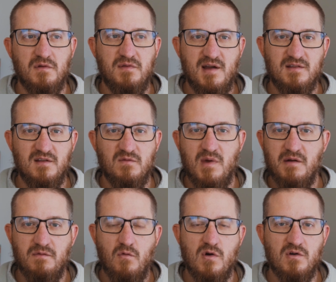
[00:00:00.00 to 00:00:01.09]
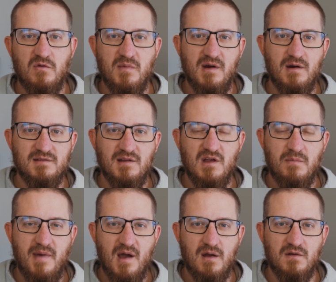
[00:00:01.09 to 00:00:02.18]
reflective metaphorical mirrors they look
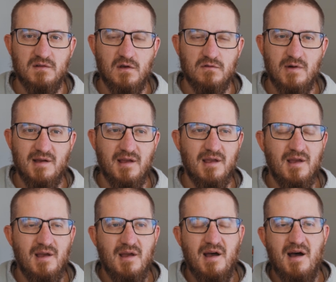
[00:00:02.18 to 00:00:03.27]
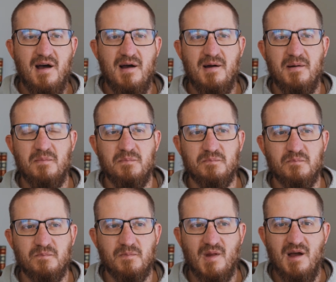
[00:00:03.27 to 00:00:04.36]
back on themselves, right? Like, um,
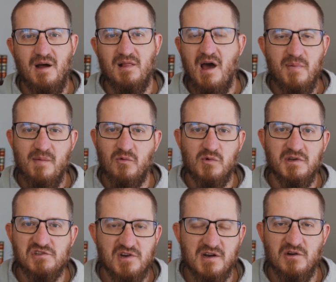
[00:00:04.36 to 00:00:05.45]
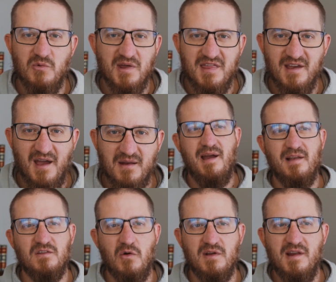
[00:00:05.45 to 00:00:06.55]
a lot of people really struggle with that. And
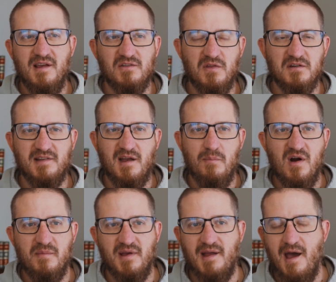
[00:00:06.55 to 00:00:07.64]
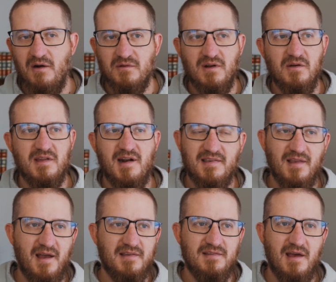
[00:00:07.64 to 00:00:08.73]
so it is. So there's like a part of me, like, I don't know that I,
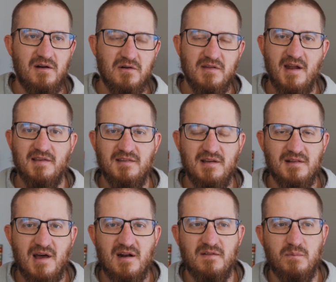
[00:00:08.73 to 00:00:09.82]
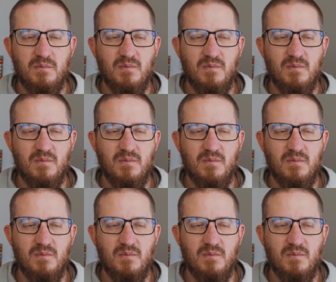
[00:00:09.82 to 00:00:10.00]
I, I don't know that I see a lot of